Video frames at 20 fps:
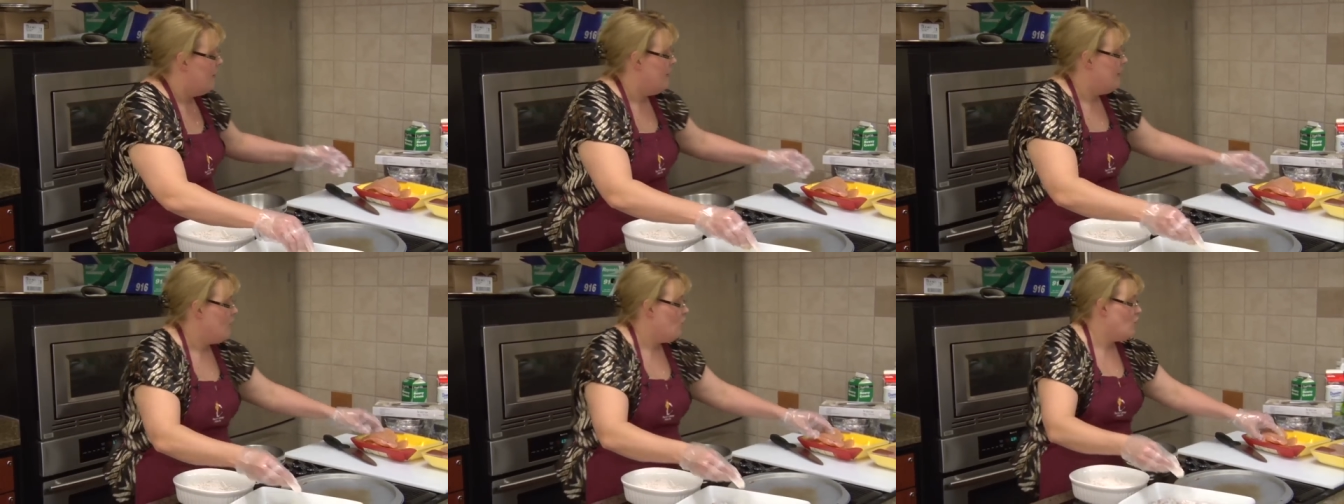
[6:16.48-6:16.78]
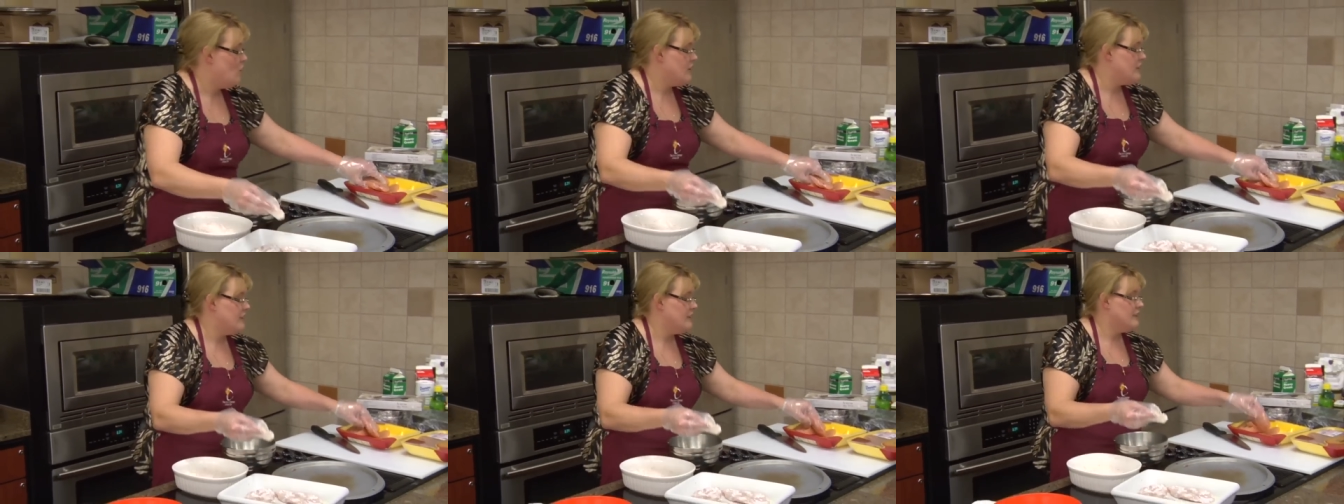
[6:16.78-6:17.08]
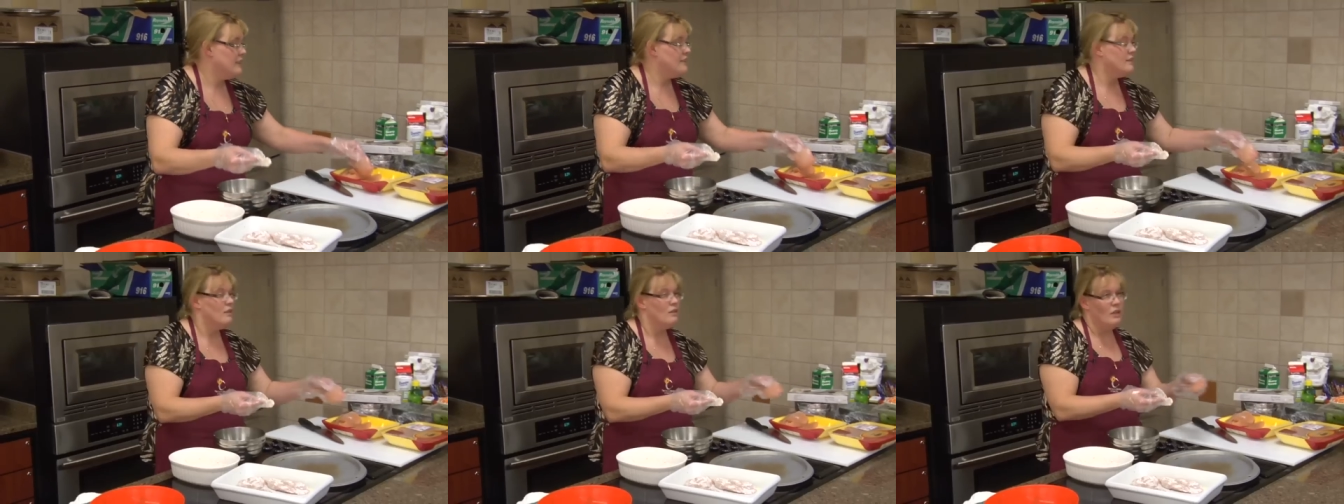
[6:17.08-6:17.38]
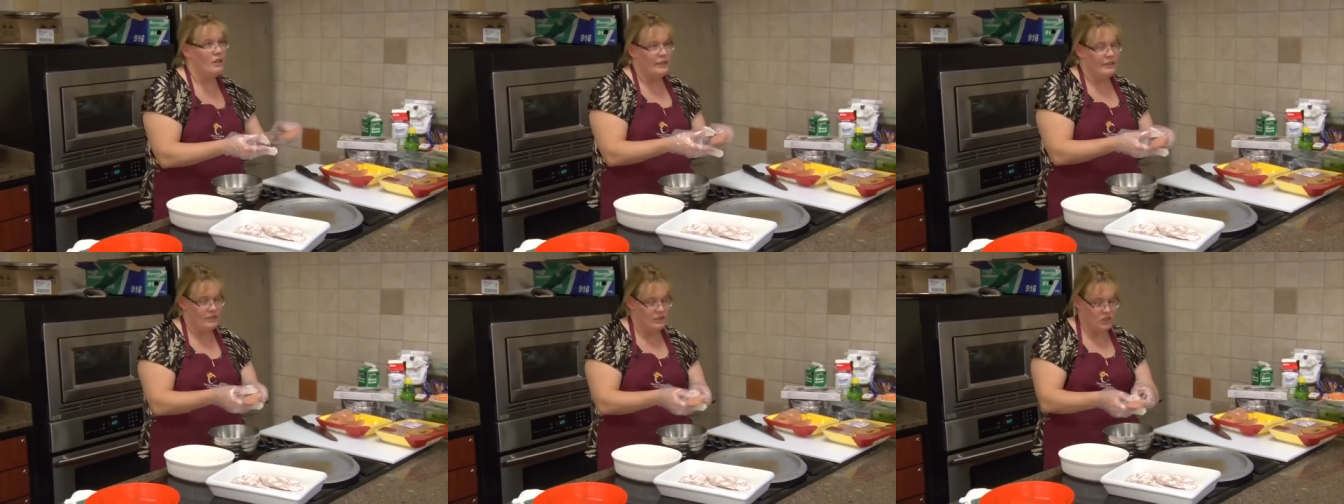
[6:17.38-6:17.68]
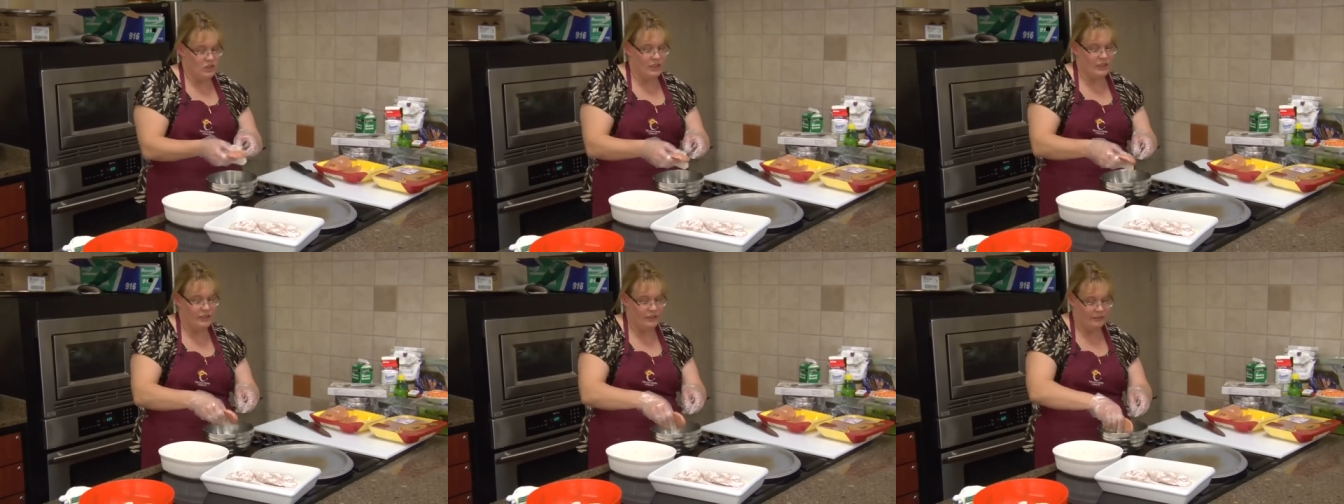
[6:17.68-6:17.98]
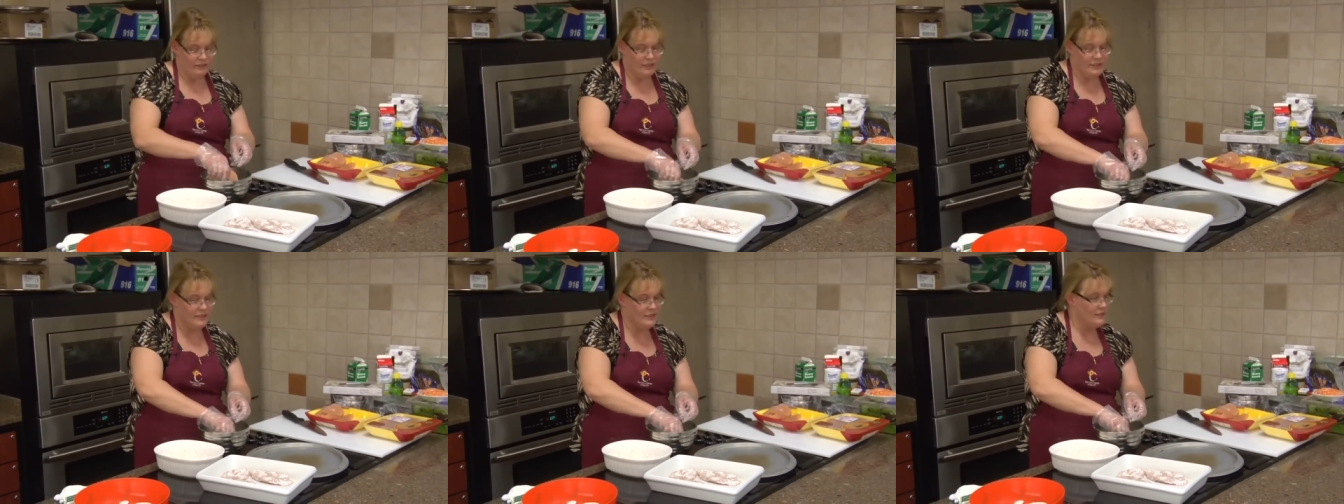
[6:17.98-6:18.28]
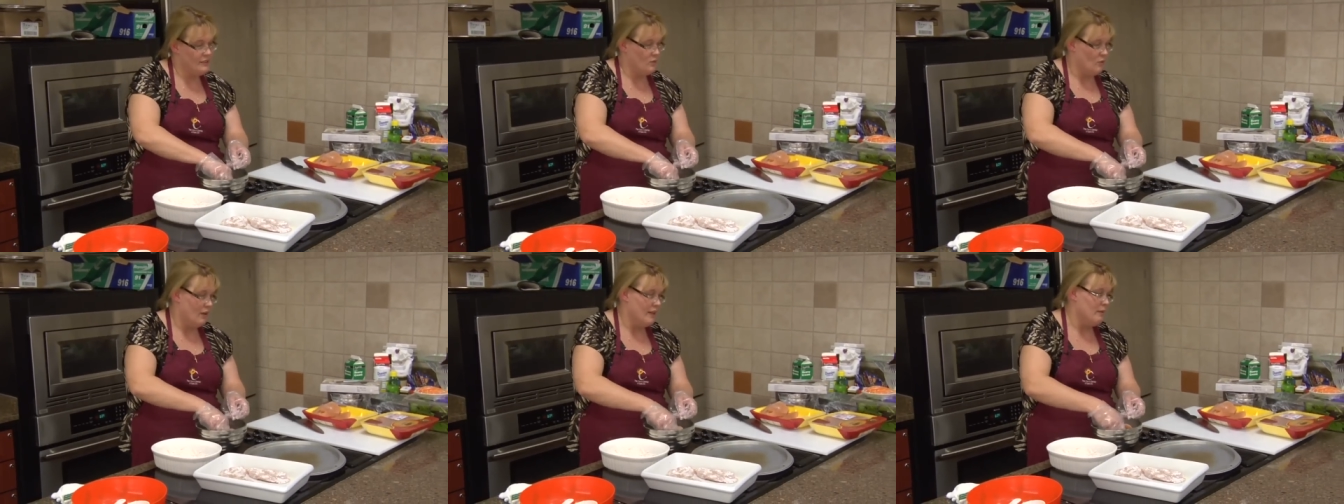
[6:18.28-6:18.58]
Of course, this is a lot of chicken. This
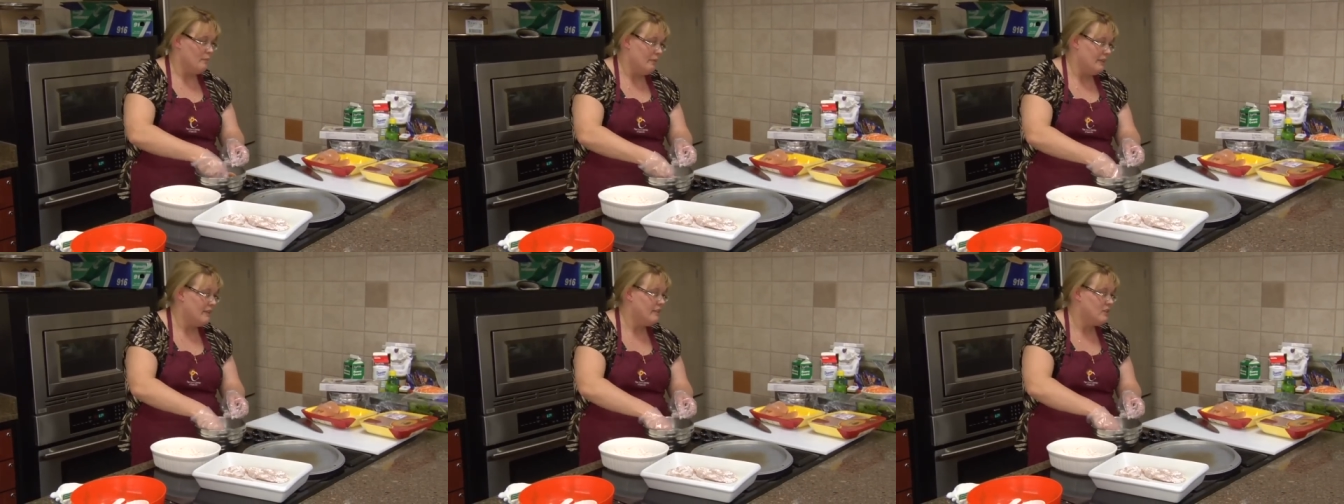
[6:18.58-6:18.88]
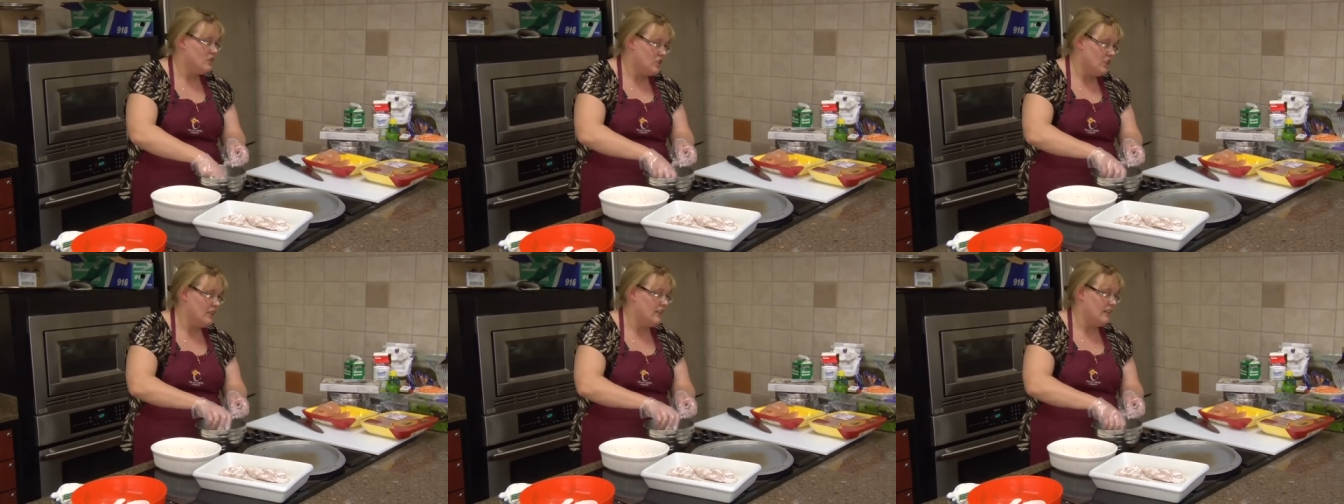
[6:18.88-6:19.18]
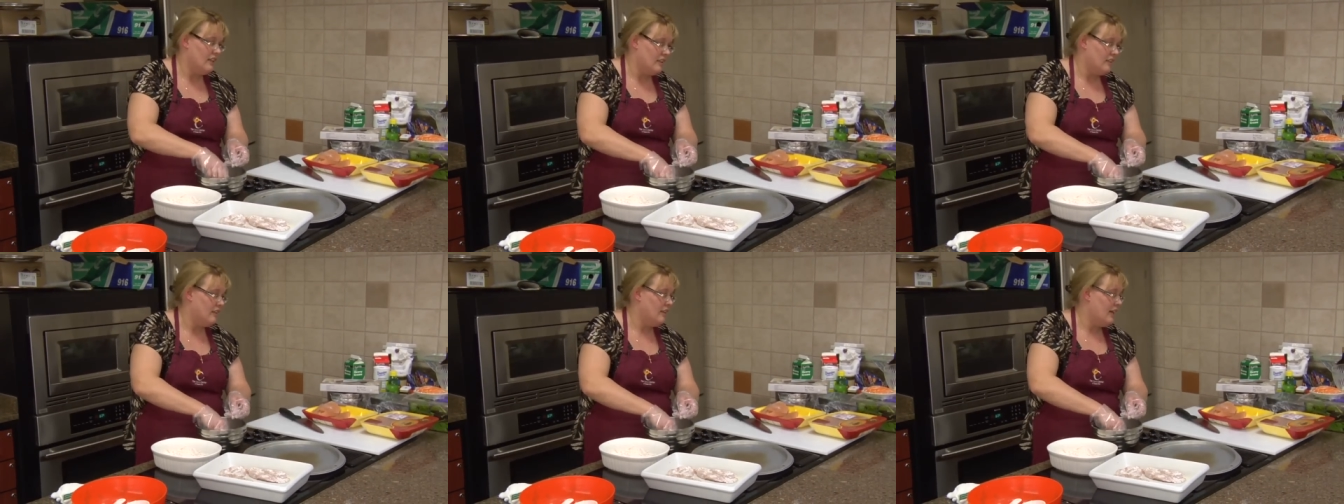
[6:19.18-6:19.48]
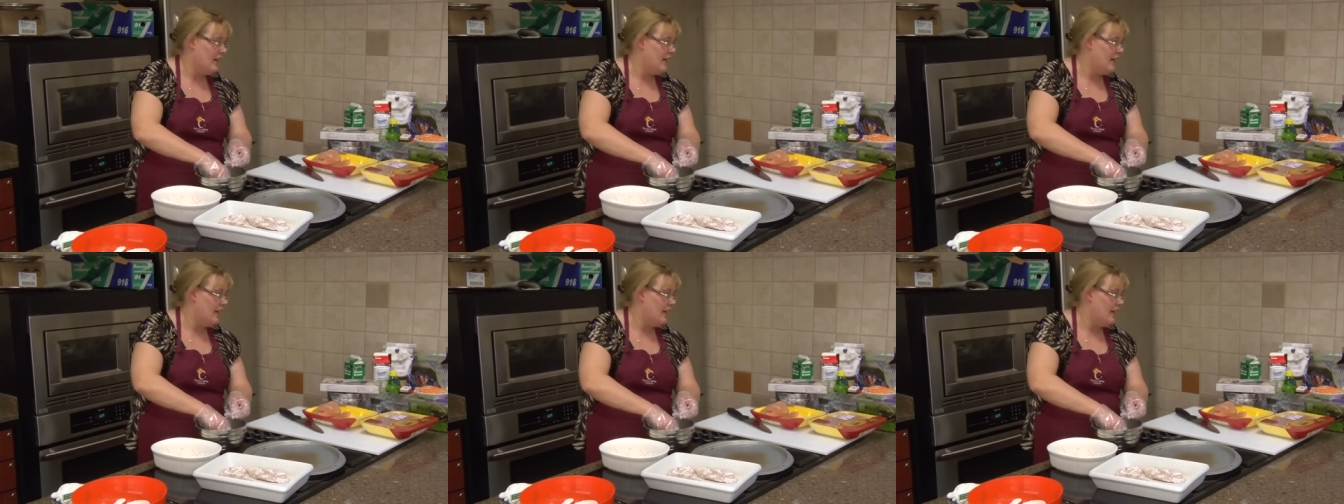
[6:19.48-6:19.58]
is quite a bit of chicken.